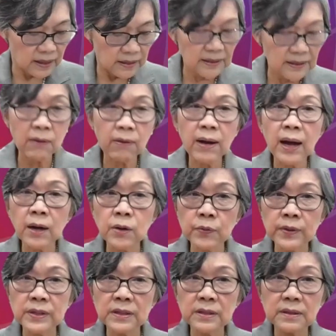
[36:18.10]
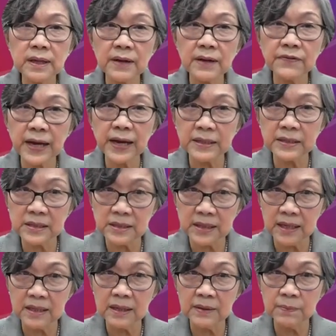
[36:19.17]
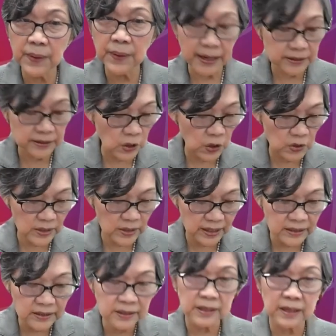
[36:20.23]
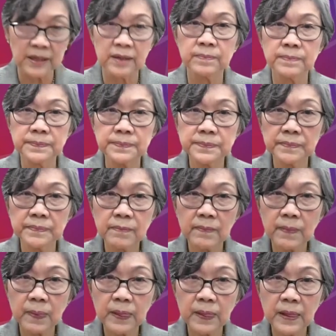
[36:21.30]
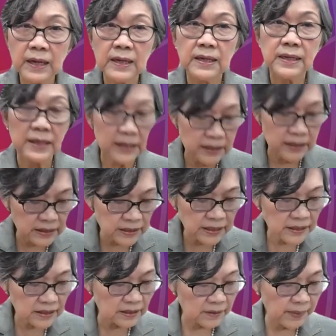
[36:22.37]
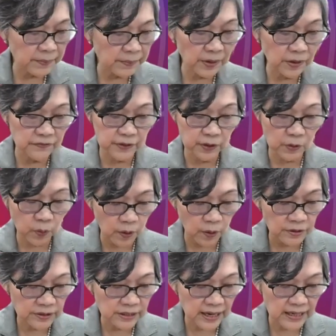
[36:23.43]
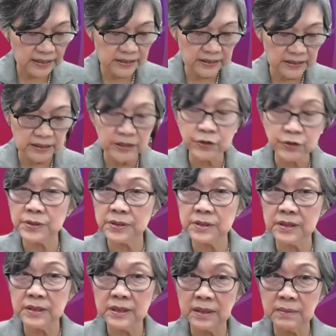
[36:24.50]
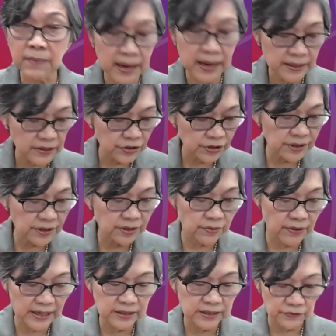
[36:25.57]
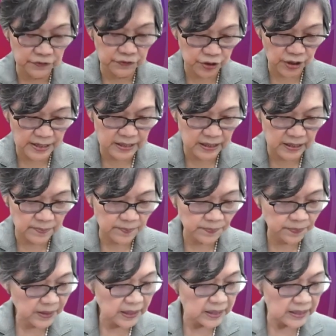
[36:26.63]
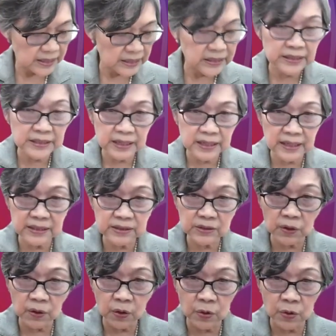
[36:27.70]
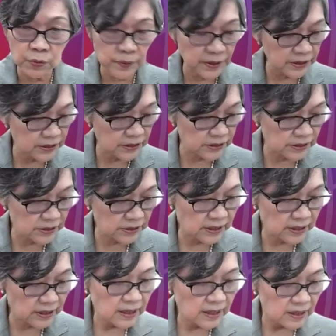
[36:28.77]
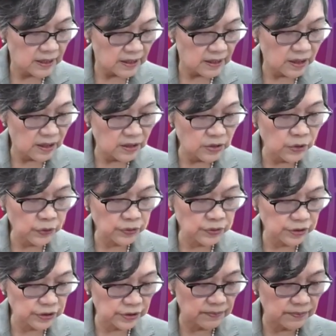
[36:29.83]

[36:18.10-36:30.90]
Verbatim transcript: Now, how will Afghanistan impact on India? India is a member of the Quad and is interested in managing the rise of China. India has always looked